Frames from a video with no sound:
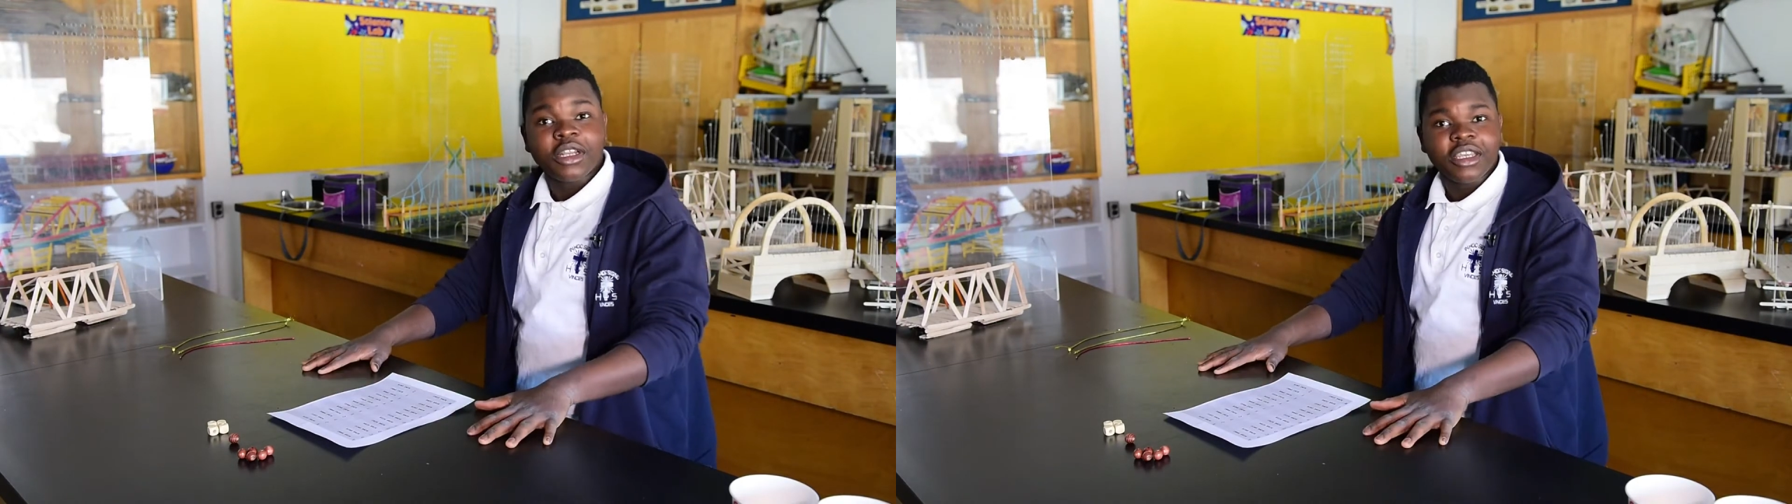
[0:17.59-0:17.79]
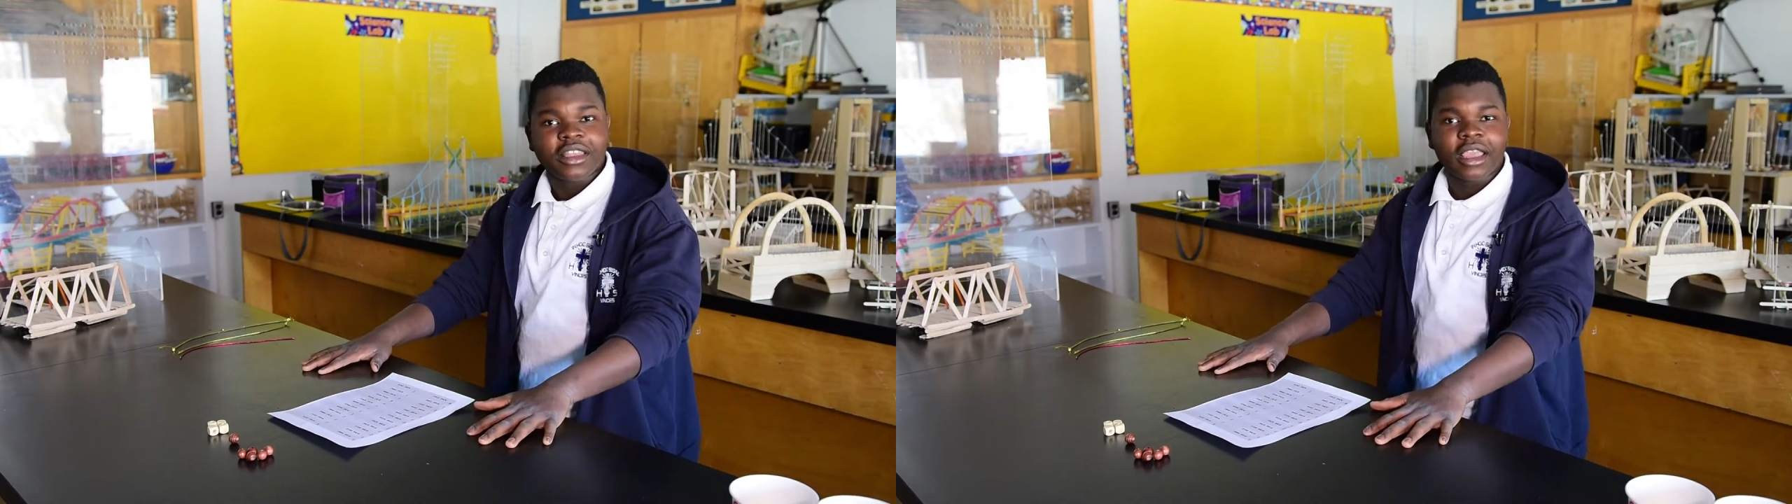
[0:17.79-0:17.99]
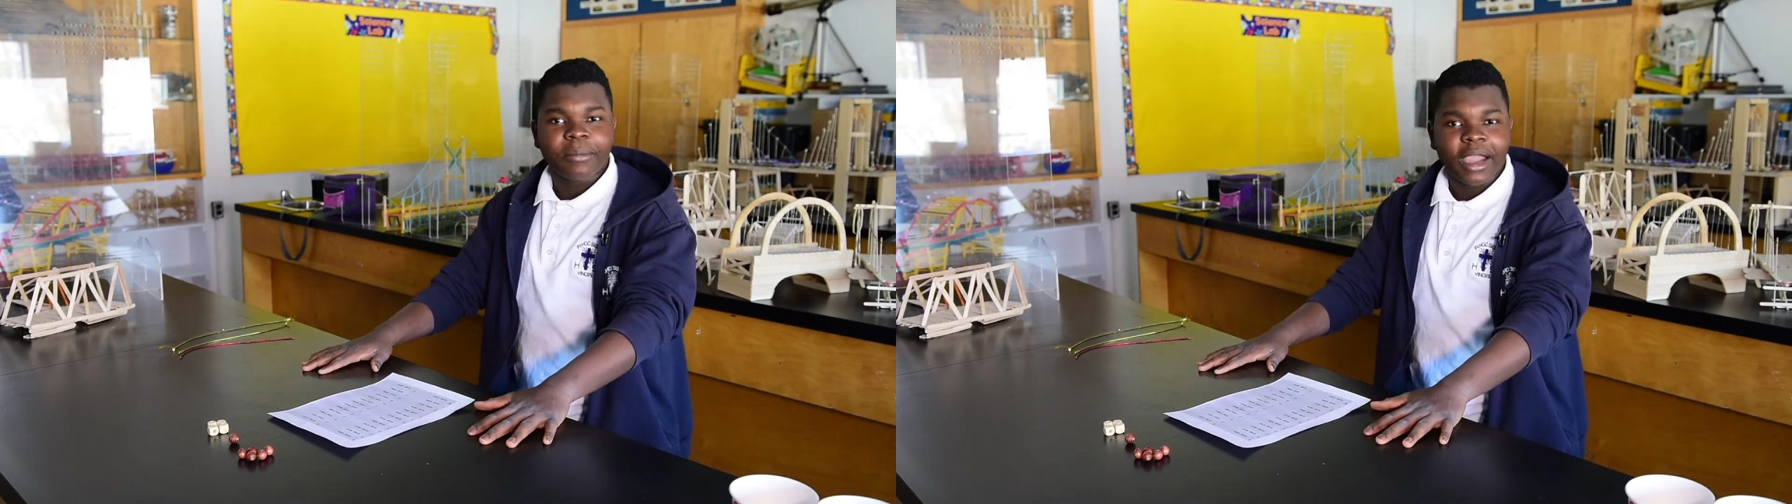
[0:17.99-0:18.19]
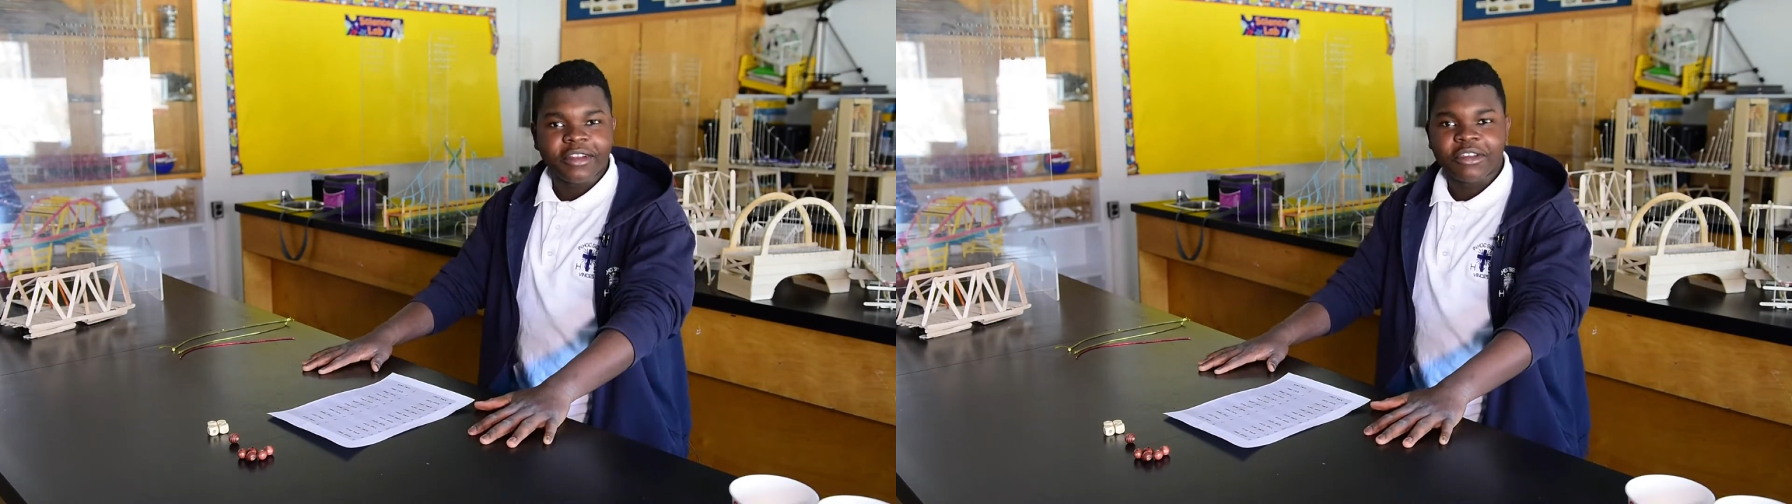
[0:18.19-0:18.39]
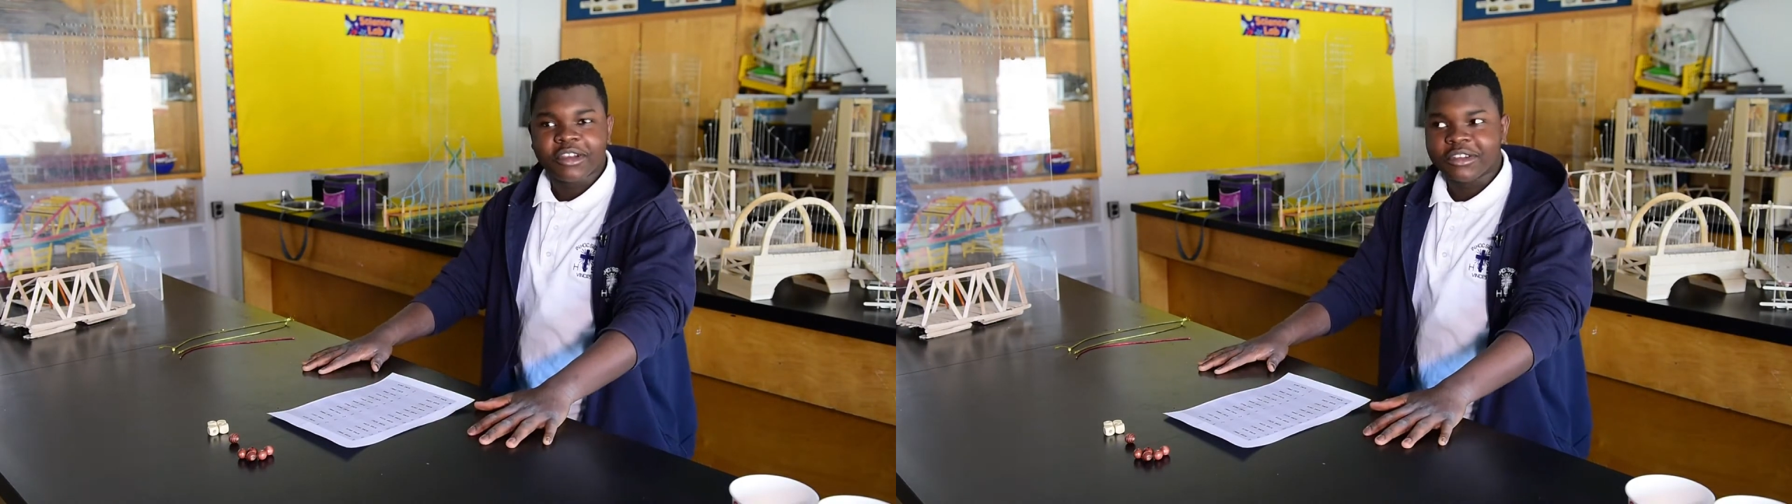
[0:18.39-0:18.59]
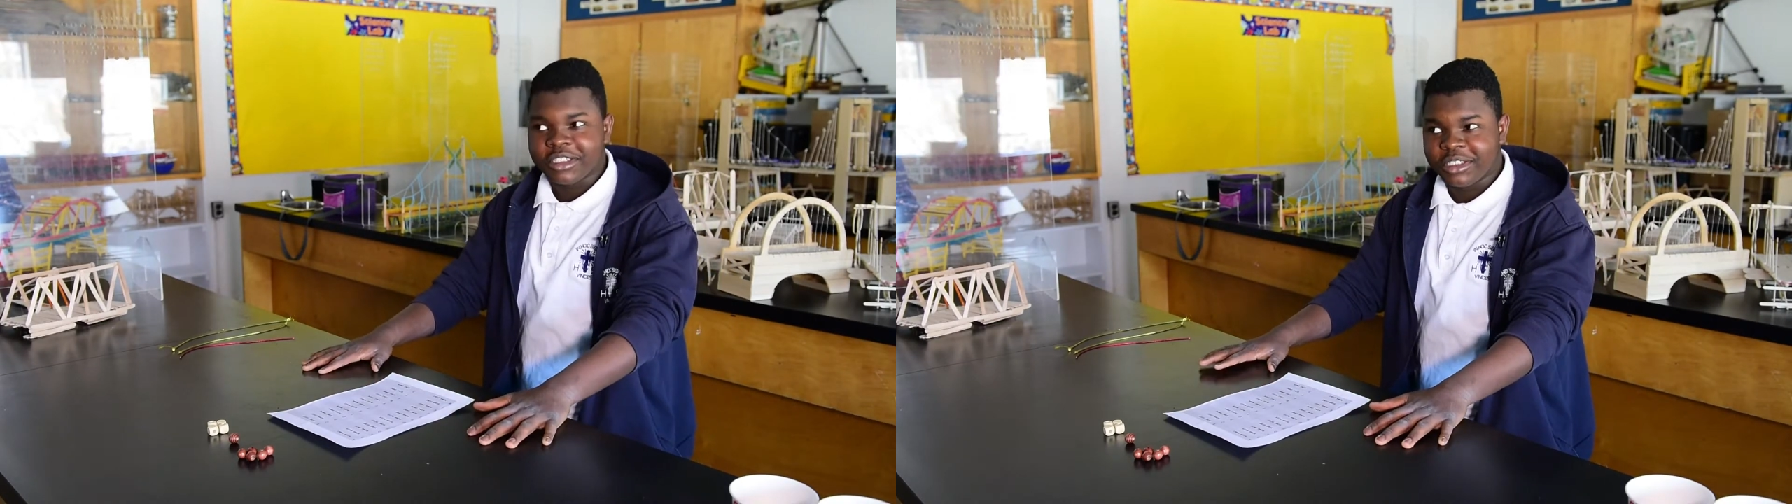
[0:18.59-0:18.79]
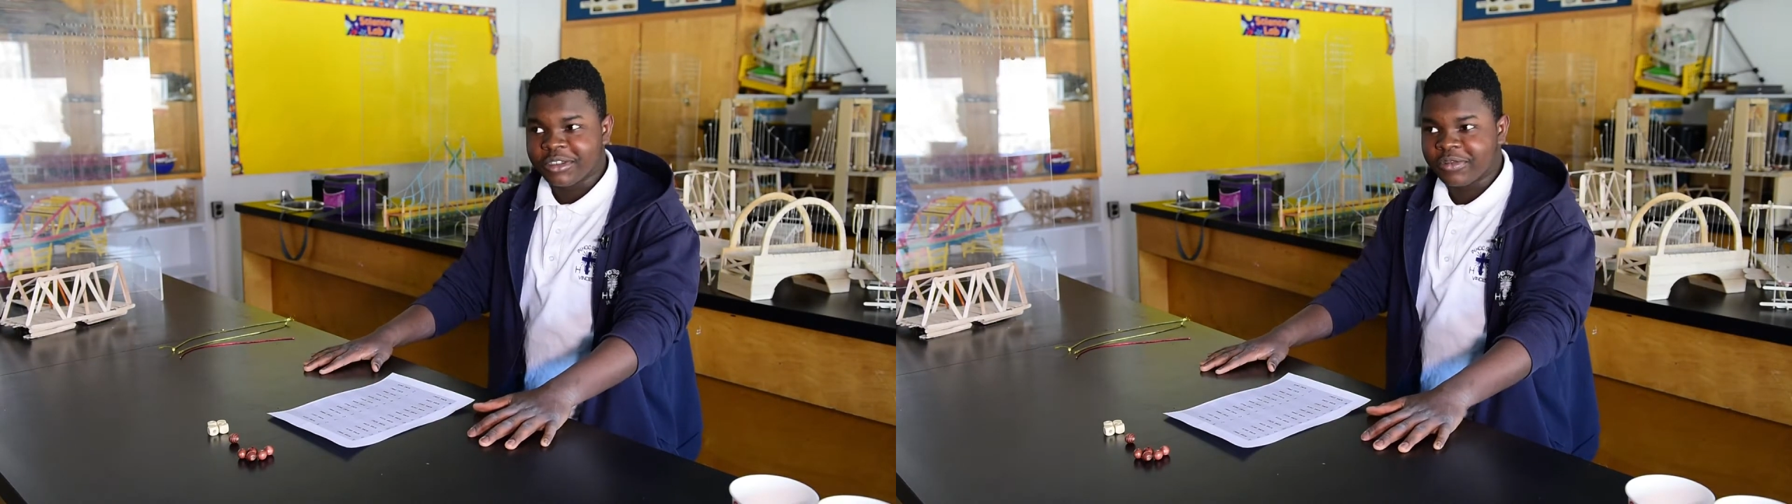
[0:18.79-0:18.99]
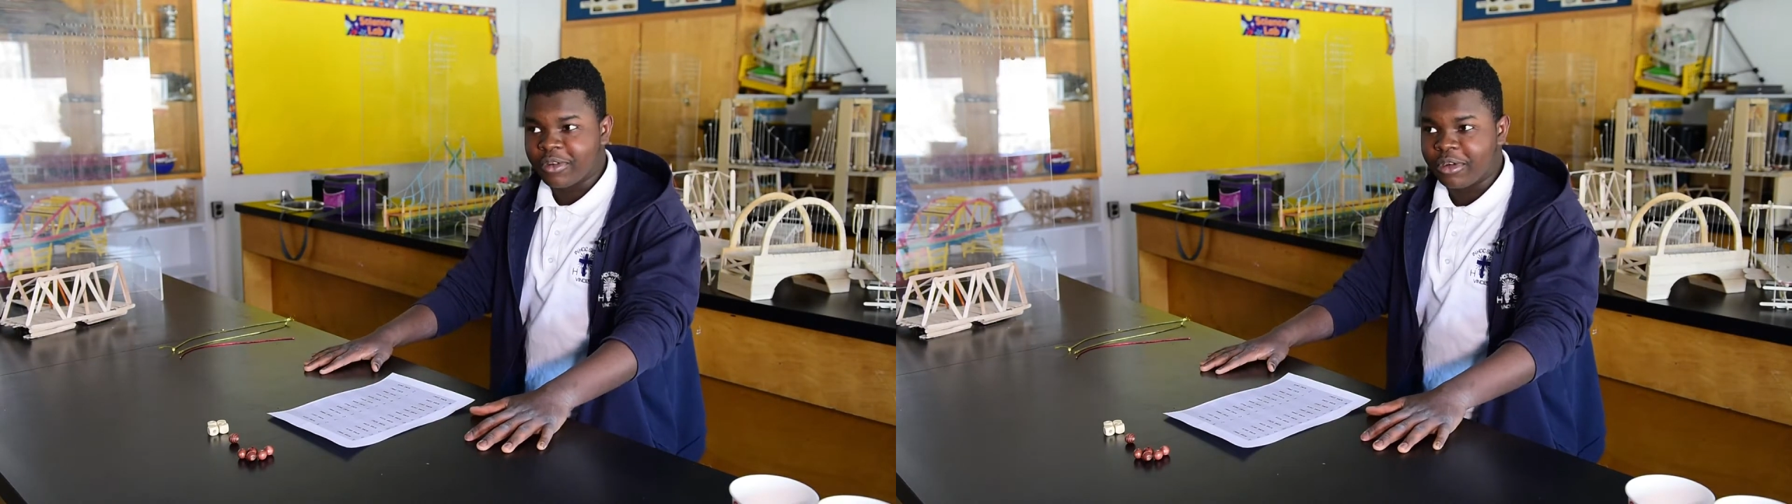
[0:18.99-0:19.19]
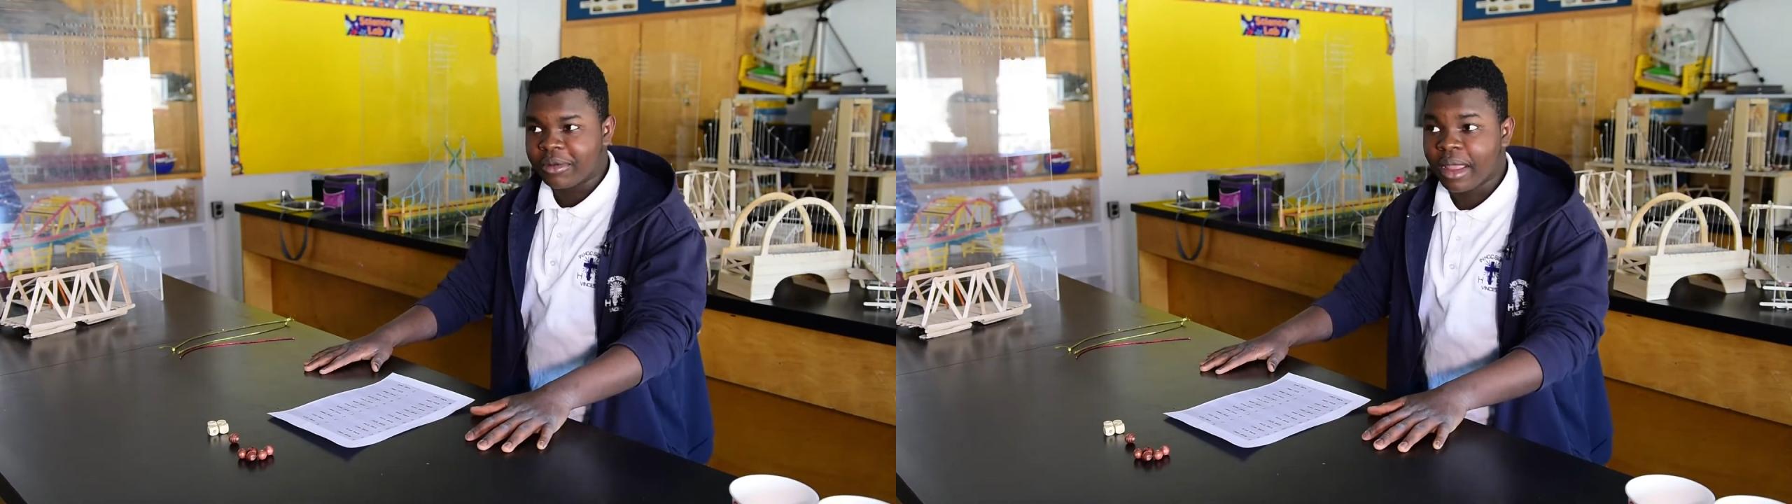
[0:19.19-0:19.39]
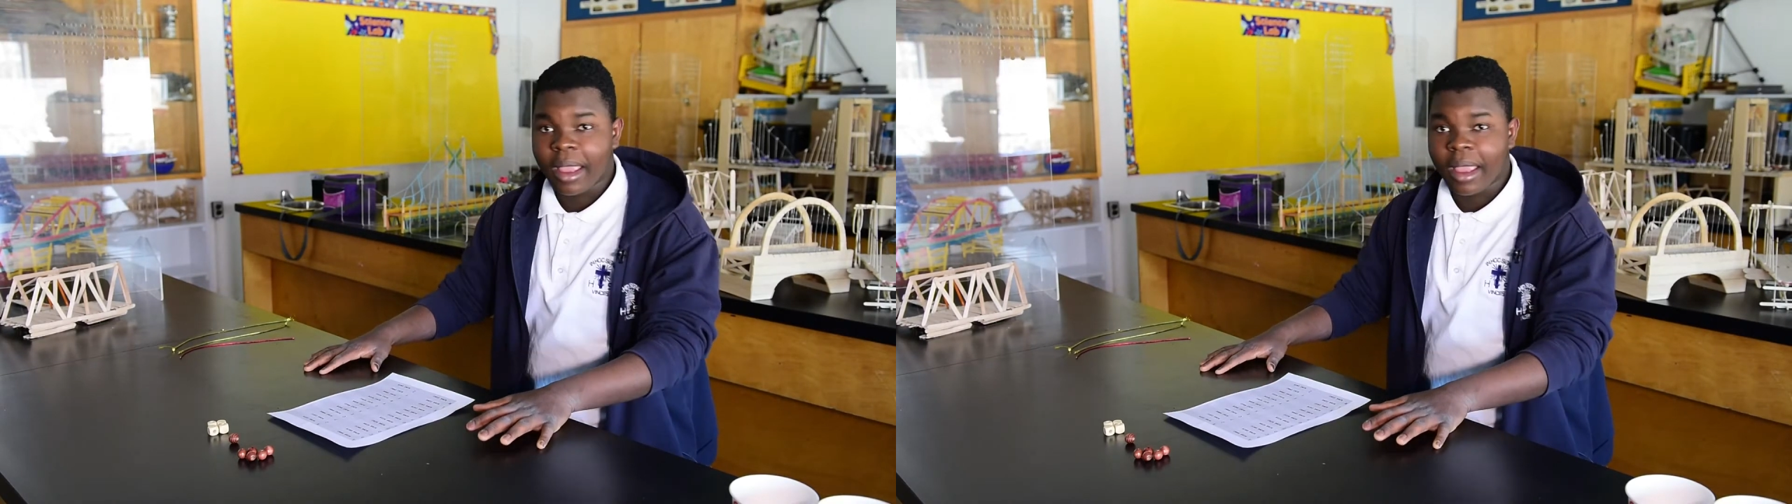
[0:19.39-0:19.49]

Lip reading: do you think binary code is used for?